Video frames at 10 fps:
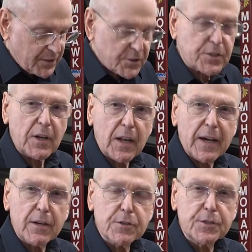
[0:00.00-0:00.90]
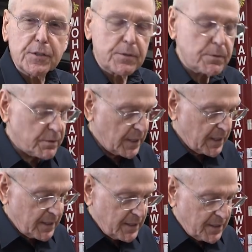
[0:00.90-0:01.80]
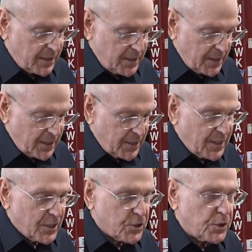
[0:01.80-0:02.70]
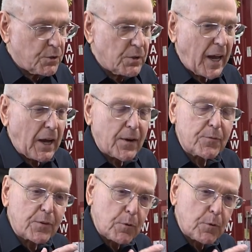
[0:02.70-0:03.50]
this allows you to have